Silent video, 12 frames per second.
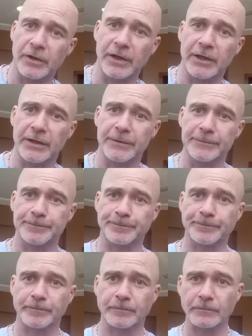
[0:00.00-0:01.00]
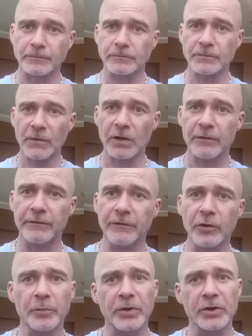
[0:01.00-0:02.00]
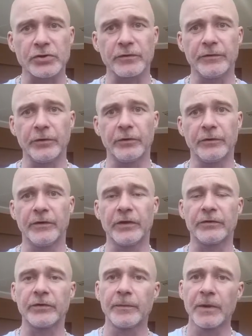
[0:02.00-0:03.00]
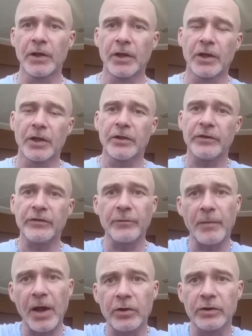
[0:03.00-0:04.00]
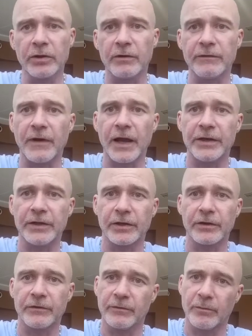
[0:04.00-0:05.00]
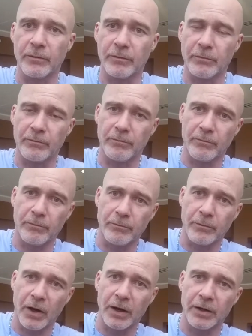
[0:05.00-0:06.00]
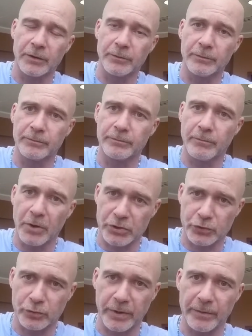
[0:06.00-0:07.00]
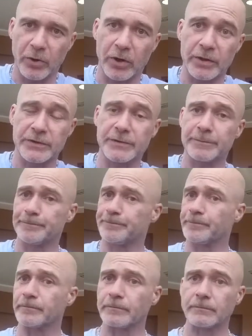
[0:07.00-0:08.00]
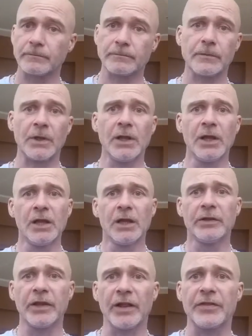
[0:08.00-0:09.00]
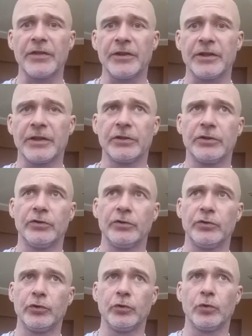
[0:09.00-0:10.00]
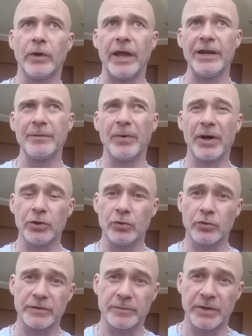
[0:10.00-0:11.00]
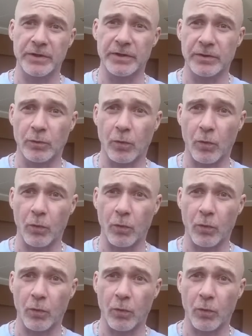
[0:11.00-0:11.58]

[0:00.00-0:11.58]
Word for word: uh, full picture view of this. This is my own little finding of a, um, a uh, mushroom on Mars nothing new. Anybody who's been